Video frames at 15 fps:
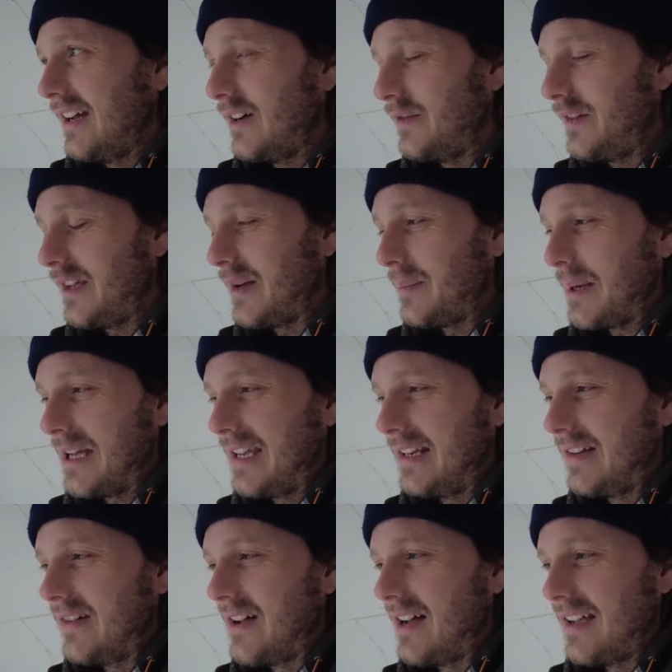I think I paid
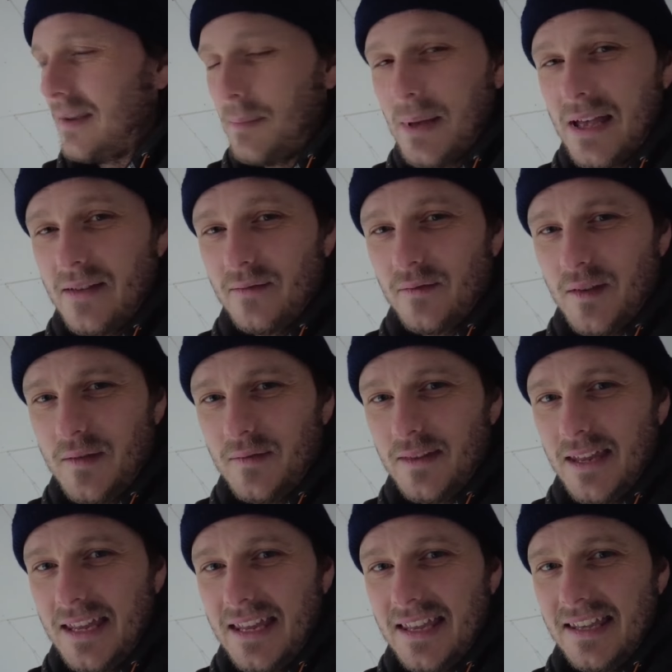like
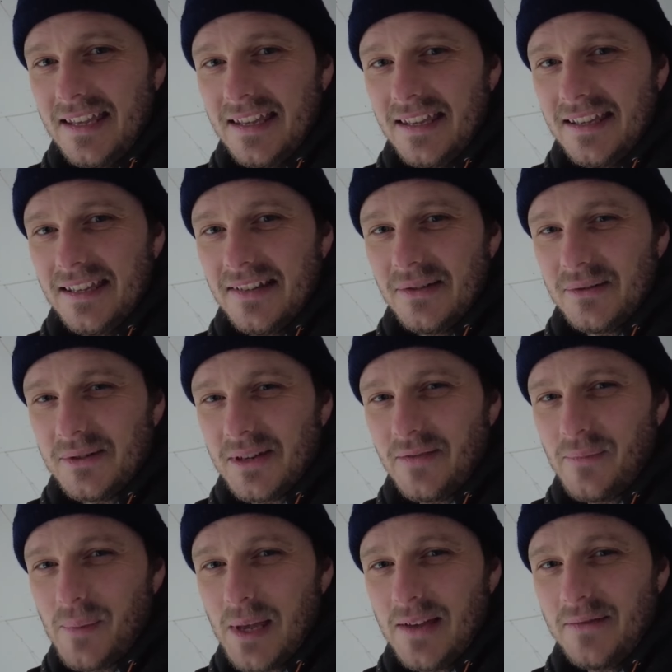£8.50 or
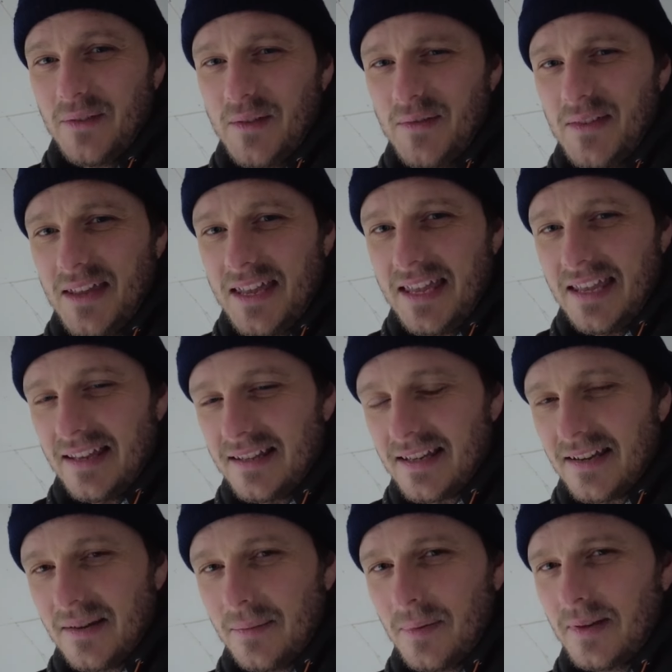£7.50 a
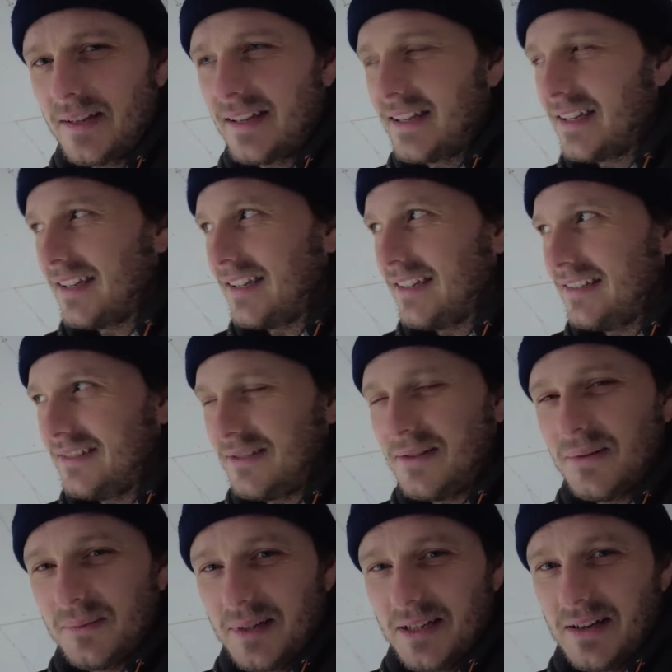tub. It's
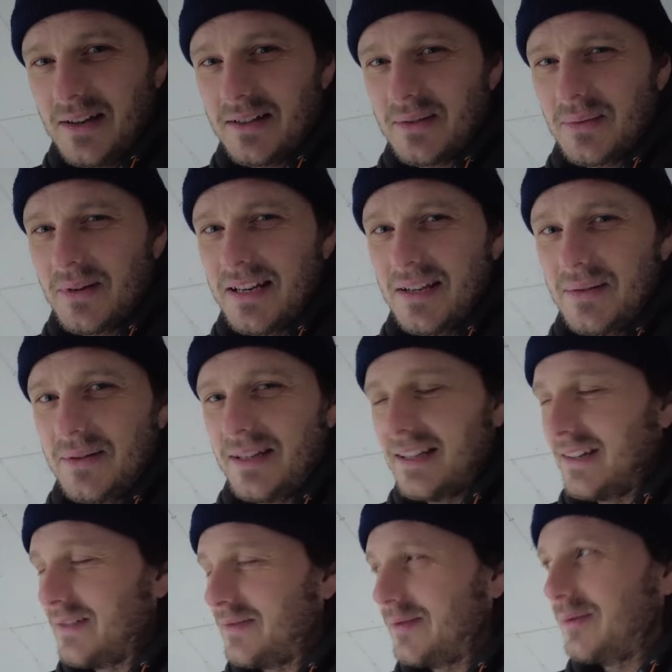normally like 20 quid,
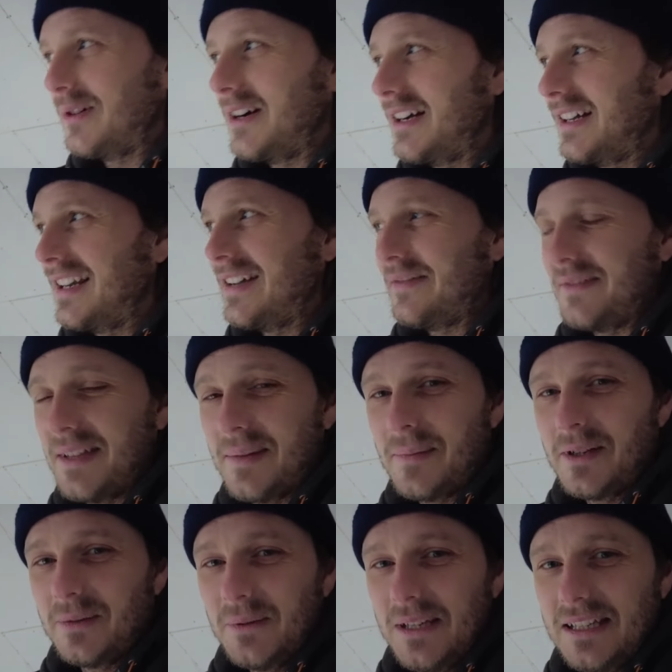and I thought, right, I'll have them,
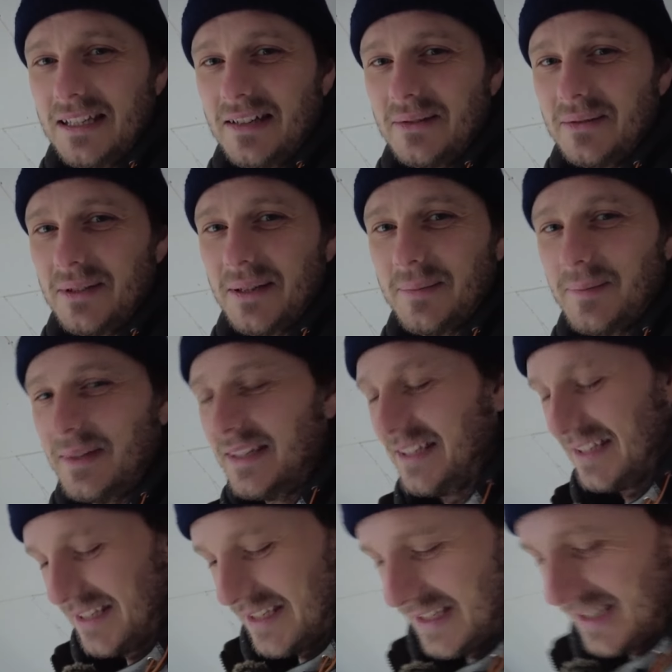I'll need loads of them.
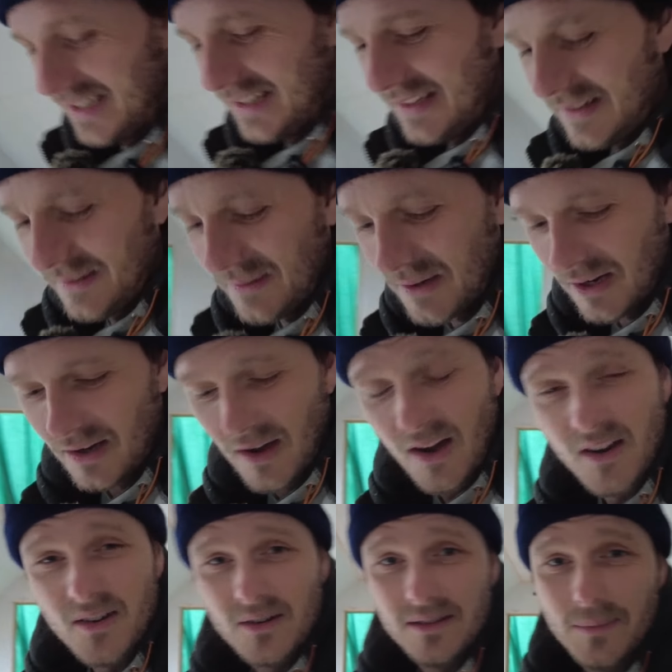
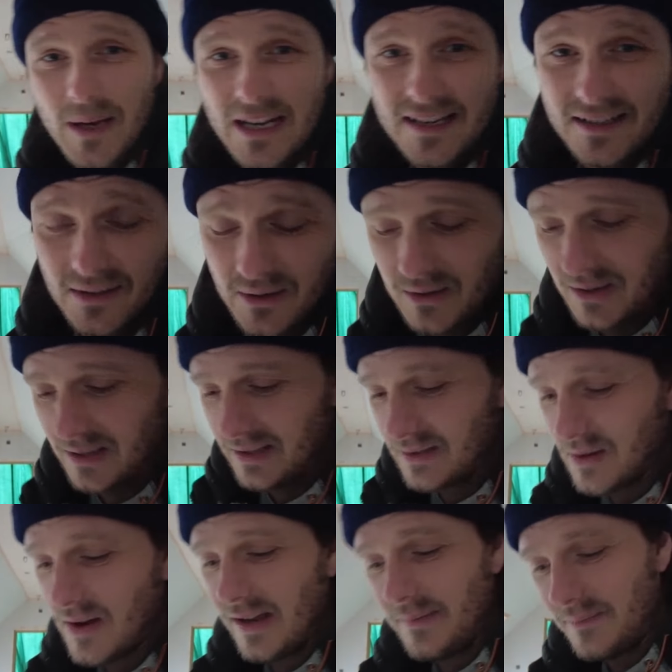I got as many as I could at the
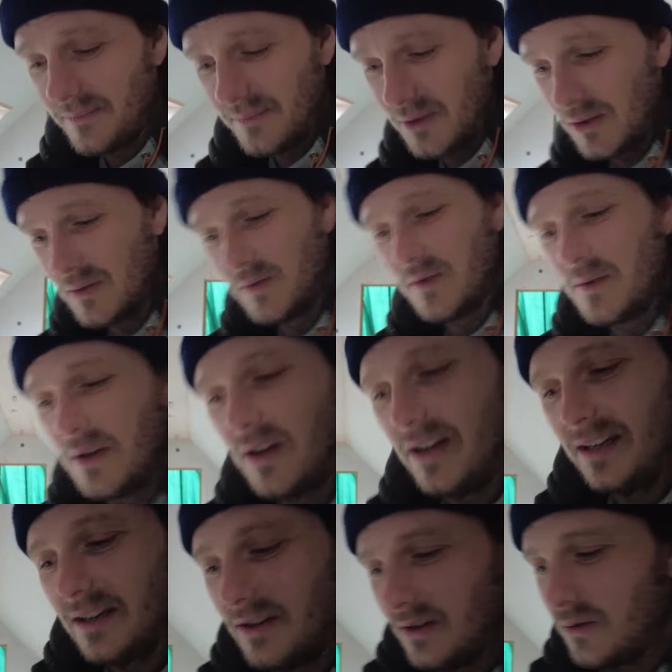time, just from
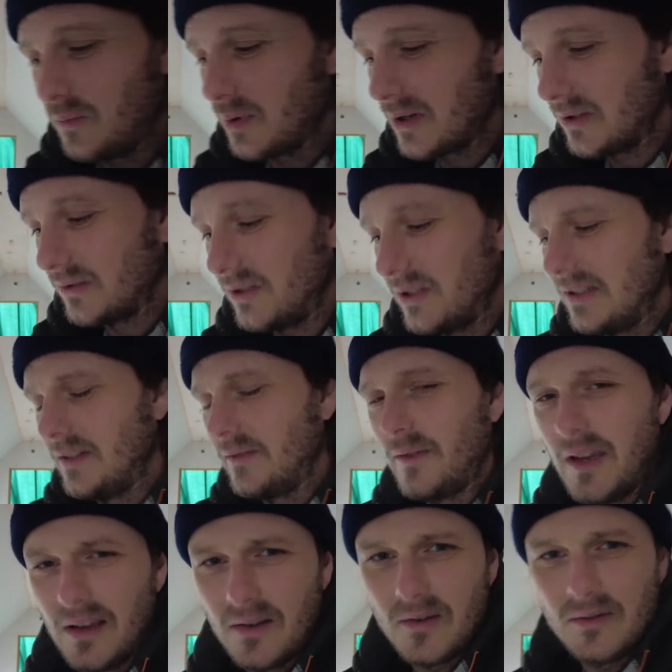like the local branches. I
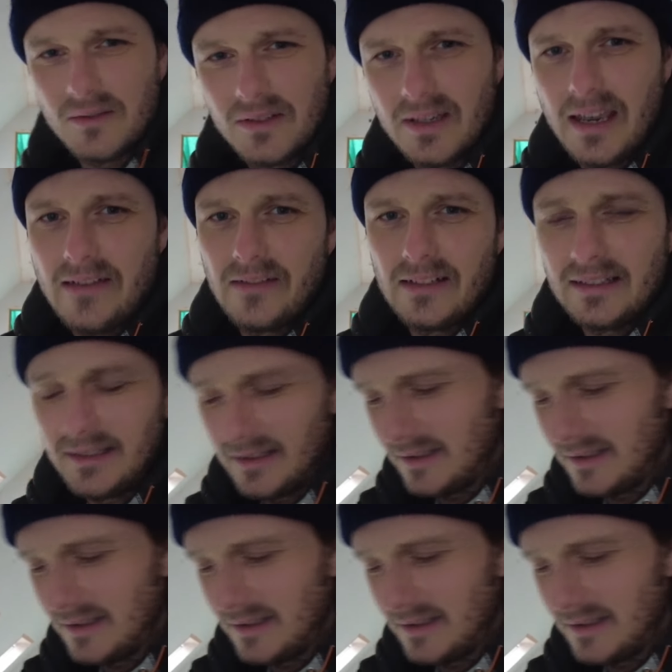think I got 7.